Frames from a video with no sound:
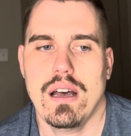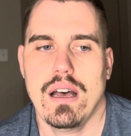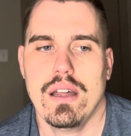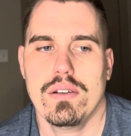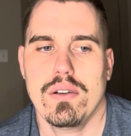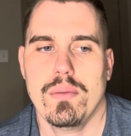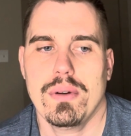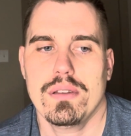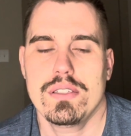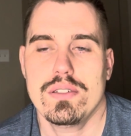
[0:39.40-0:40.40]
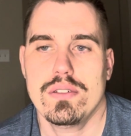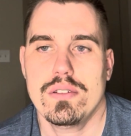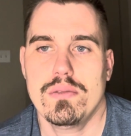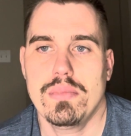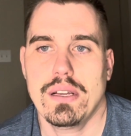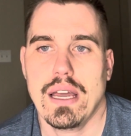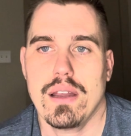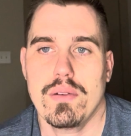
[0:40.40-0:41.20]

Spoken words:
don't know about you, but I